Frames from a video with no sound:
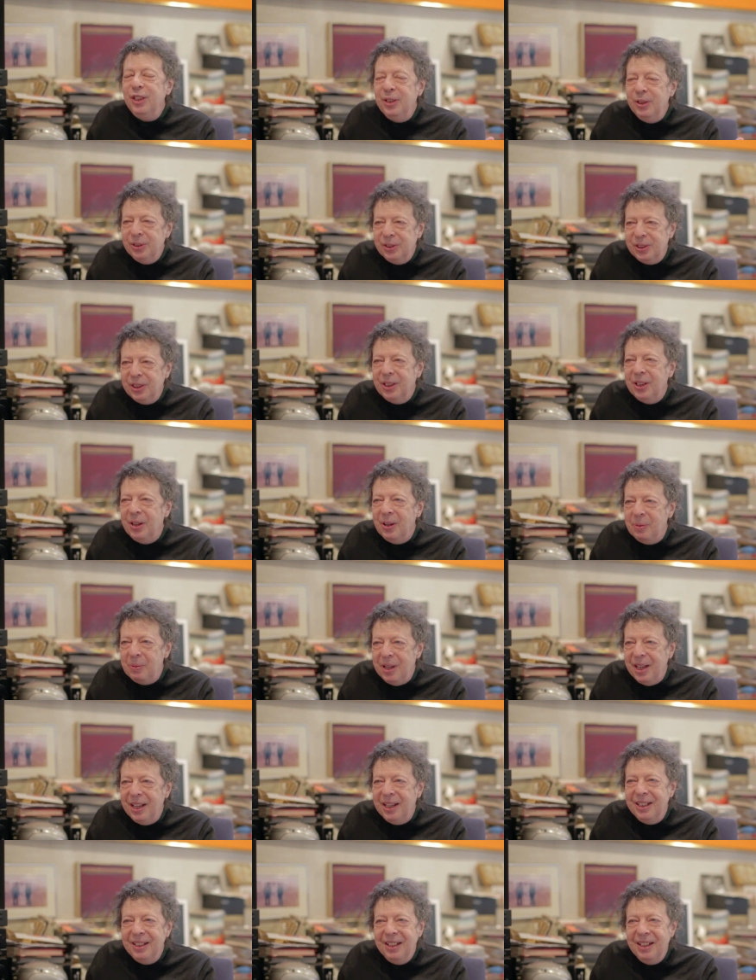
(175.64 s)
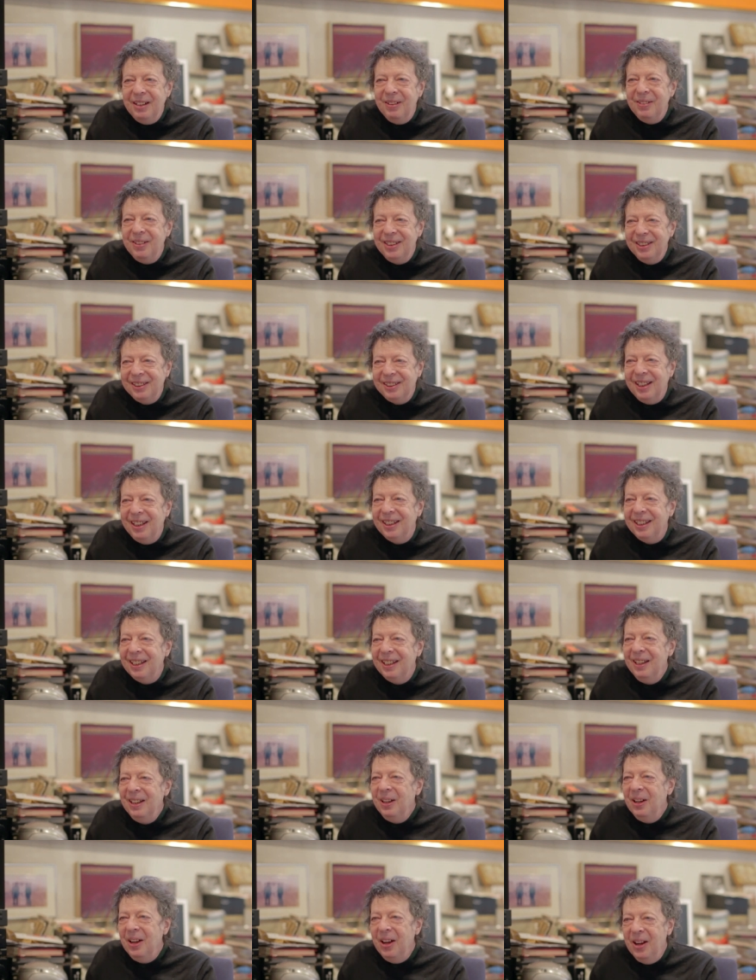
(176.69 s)
years ago, man. I mean, it's like,
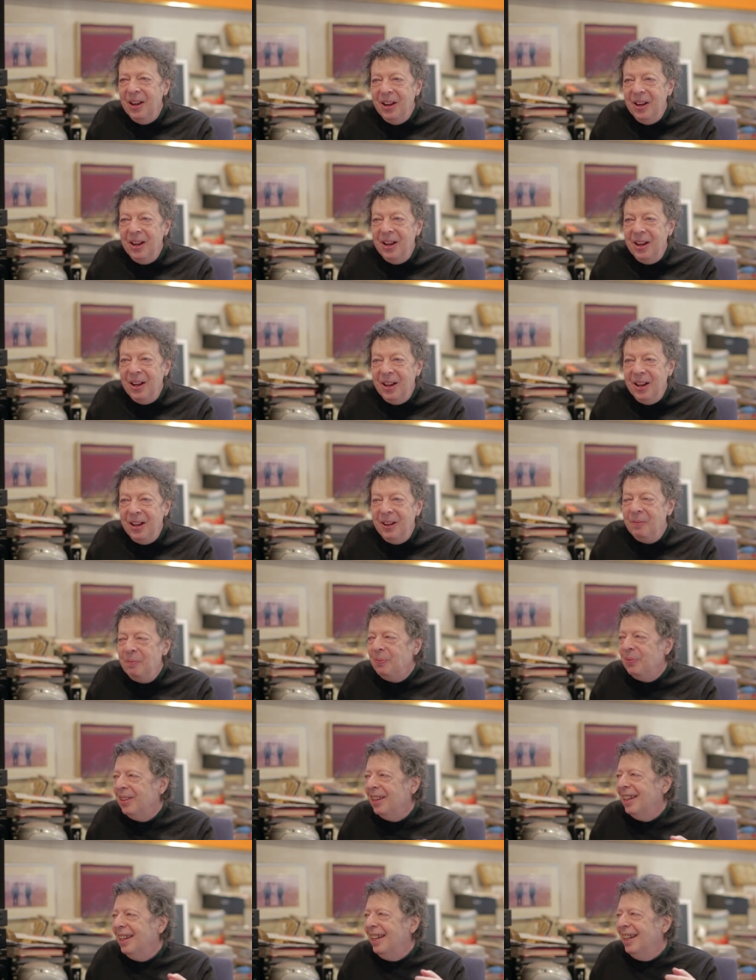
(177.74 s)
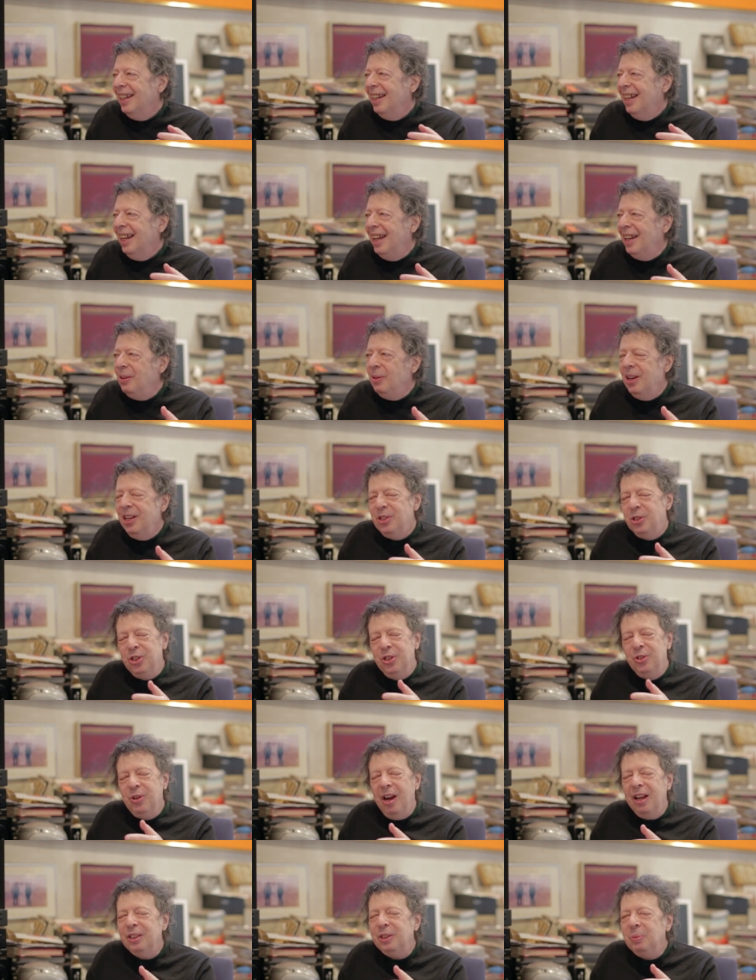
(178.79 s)
uh. Anyway, she
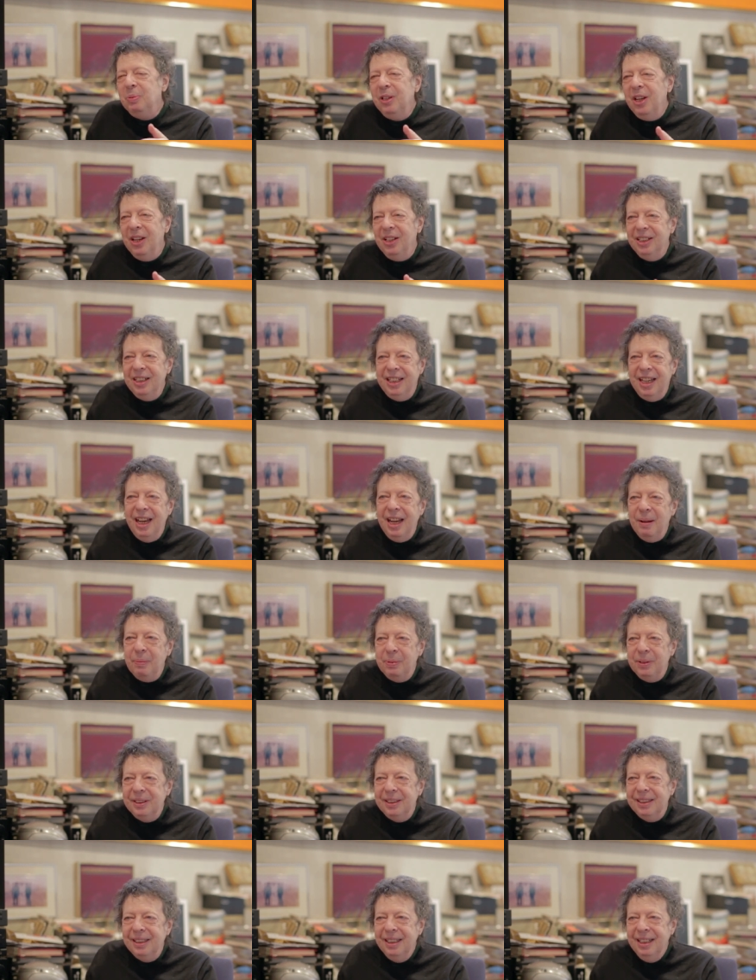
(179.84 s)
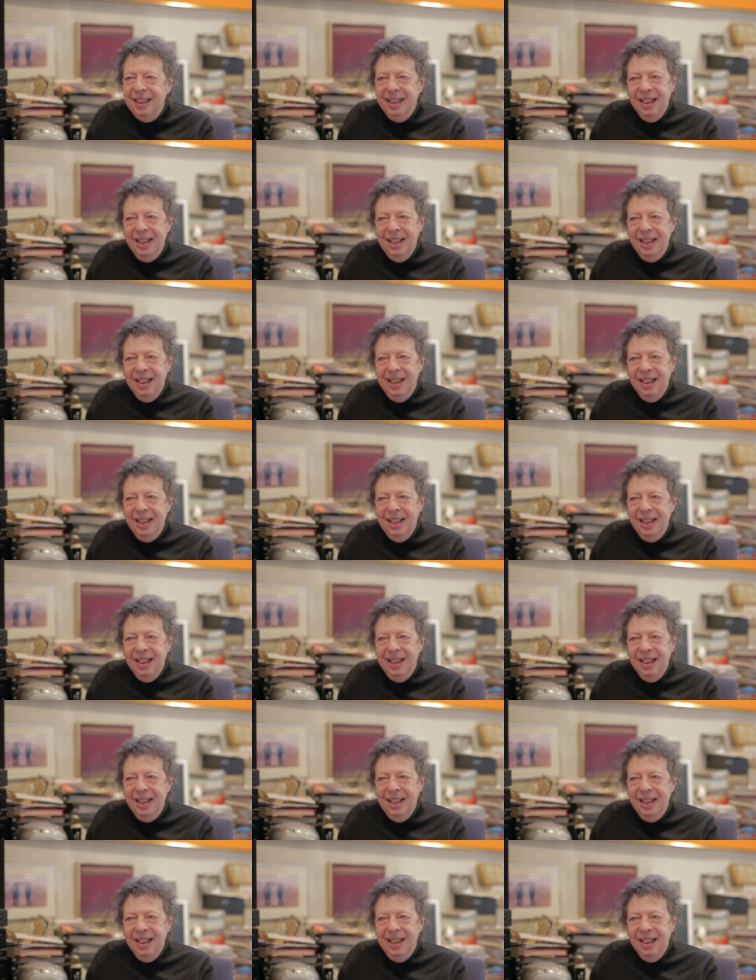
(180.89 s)
drops me on the campus.